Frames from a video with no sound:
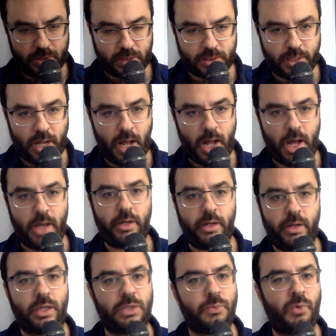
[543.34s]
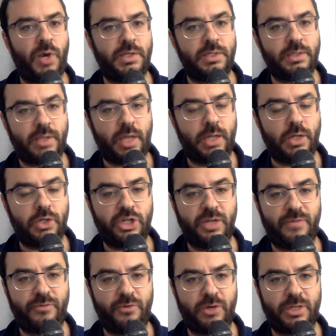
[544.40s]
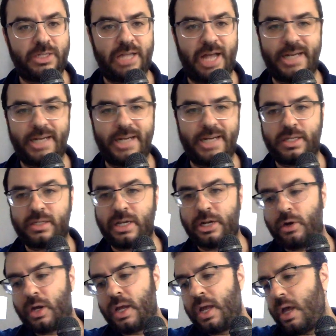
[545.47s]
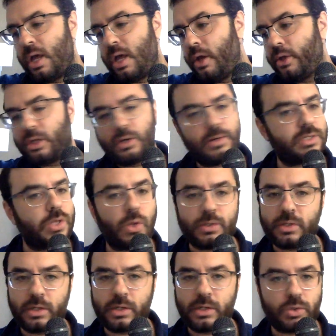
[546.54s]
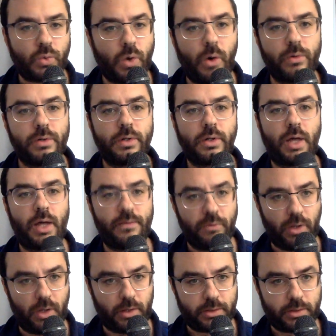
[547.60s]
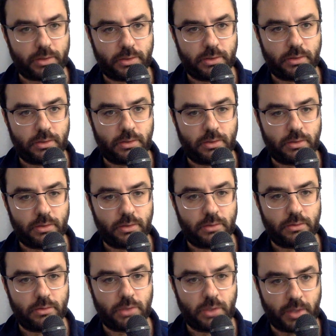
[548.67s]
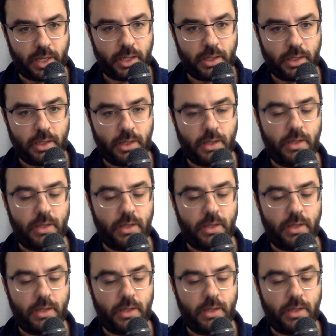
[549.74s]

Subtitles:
Assad, expresses kinship for Assad, etc. There is no such quote. I've looked. Okay?